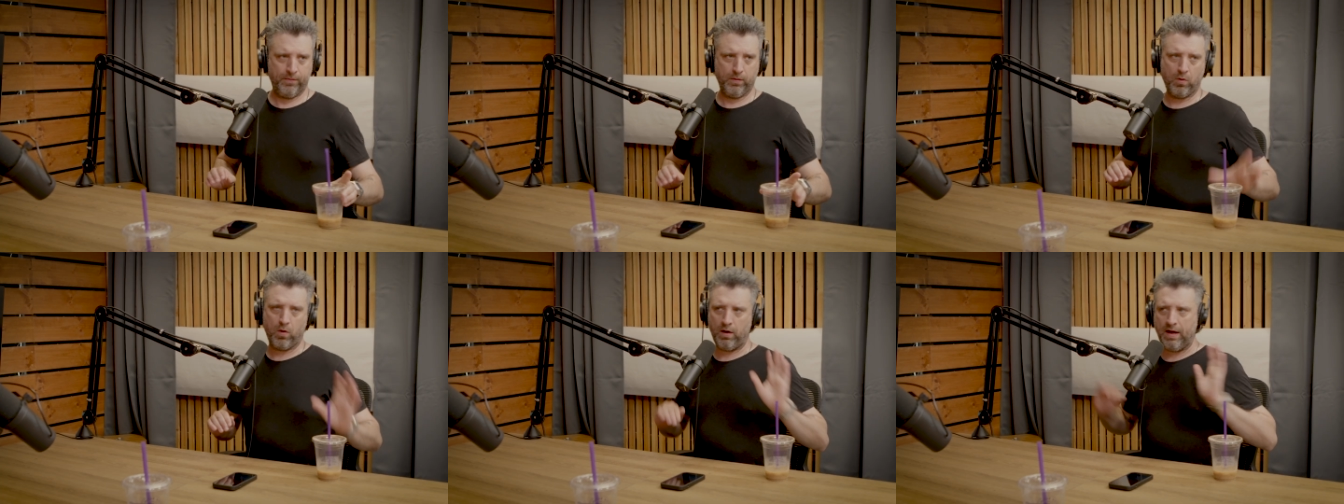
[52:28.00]

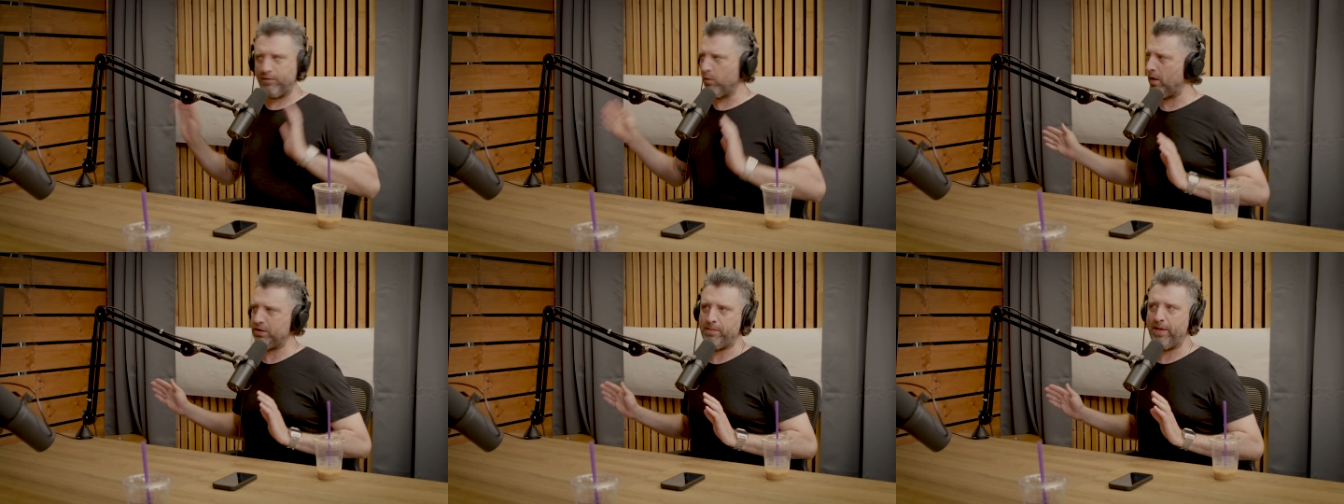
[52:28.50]
Or I'll have to
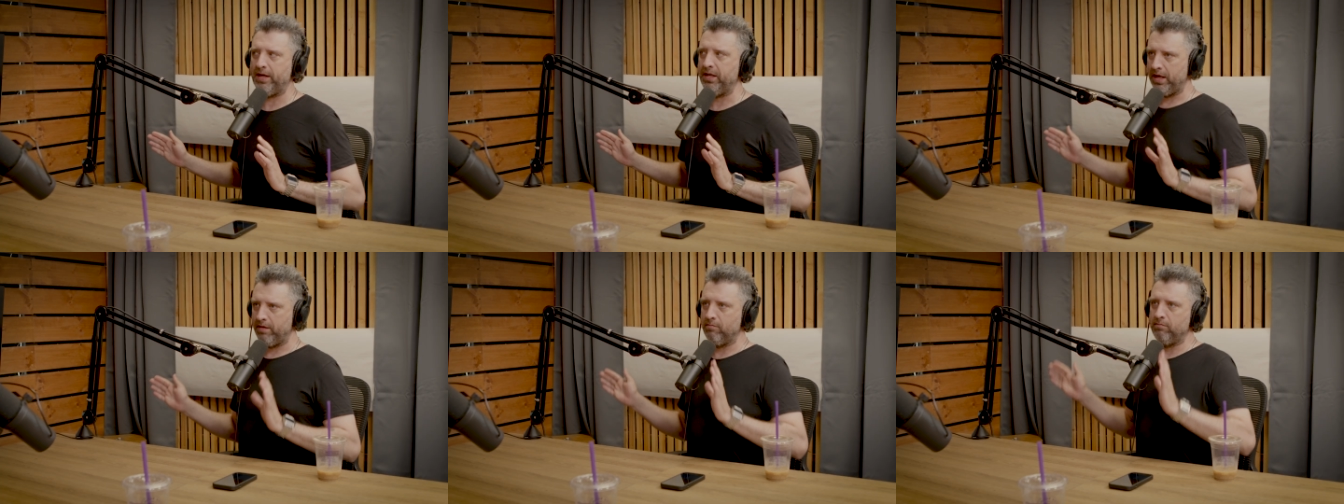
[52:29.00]
watch it back
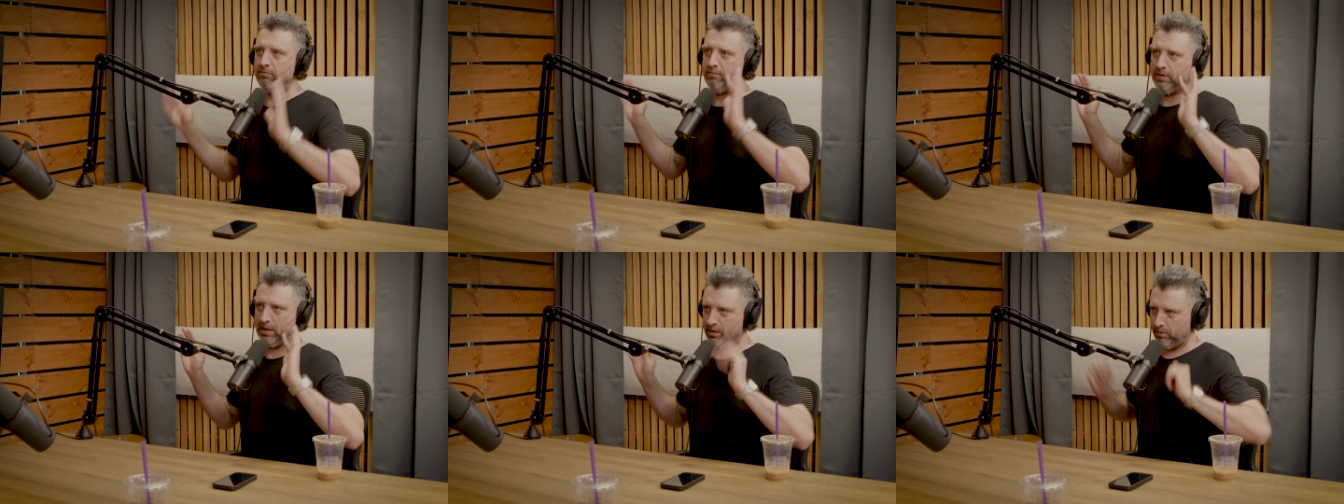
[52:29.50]
again.
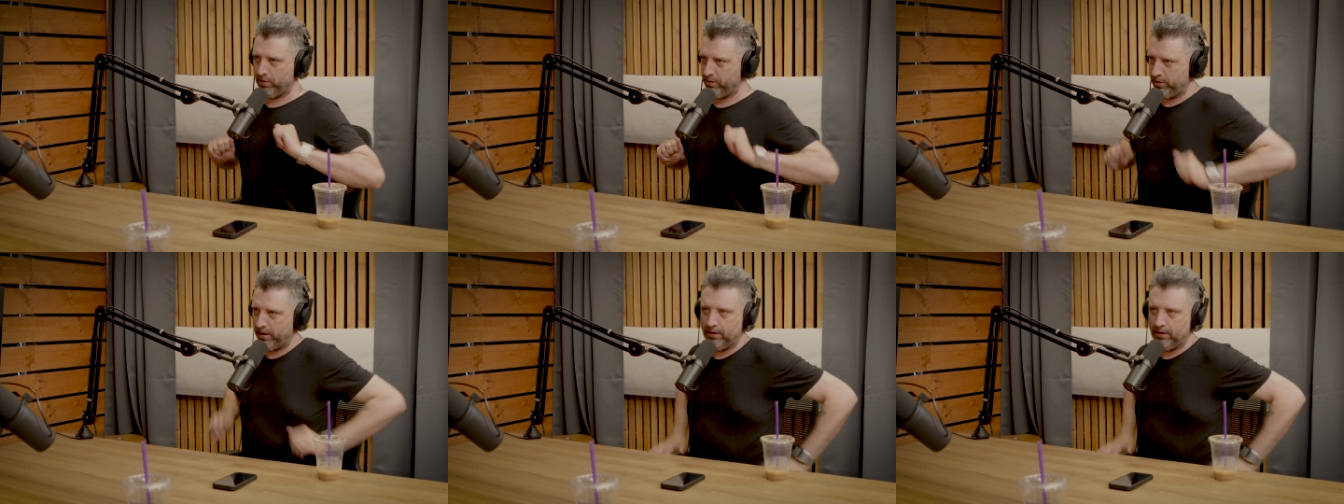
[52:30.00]
And I don't want to do that.